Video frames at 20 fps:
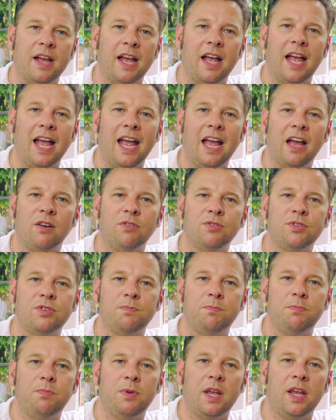our
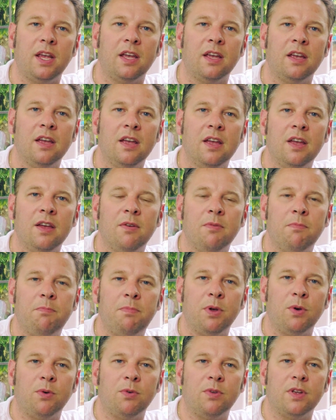house being
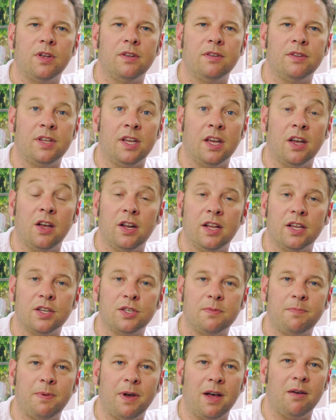built, the
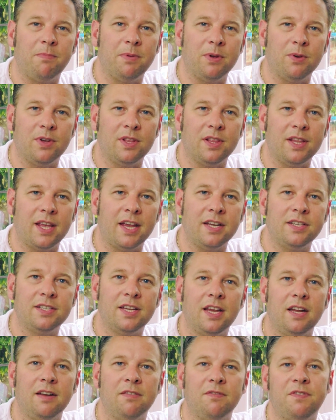earliest part built in the
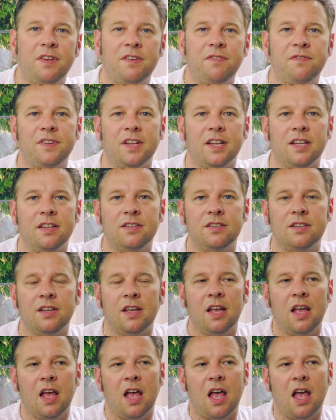1850s,